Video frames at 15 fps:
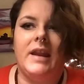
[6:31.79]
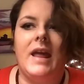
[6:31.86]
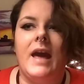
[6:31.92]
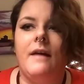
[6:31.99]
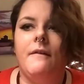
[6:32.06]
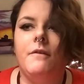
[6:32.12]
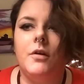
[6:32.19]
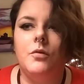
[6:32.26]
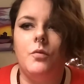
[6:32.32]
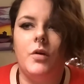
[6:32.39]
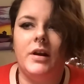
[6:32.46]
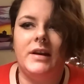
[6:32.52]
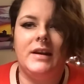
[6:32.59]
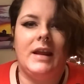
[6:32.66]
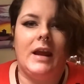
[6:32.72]
And
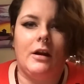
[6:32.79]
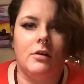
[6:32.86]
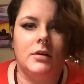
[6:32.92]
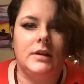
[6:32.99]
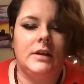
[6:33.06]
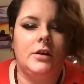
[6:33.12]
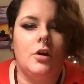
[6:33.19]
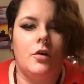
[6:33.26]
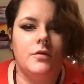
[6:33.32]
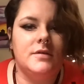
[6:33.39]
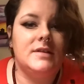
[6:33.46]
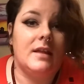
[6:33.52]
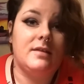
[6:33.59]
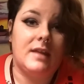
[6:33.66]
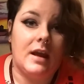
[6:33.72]
everyone inherently knows
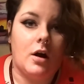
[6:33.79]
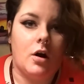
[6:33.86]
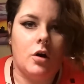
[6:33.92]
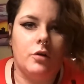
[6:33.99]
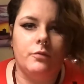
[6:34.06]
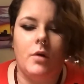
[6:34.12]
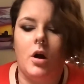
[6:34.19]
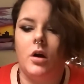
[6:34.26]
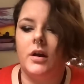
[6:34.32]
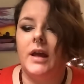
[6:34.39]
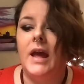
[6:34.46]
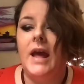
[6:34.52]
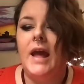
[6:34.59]
that they are wrong.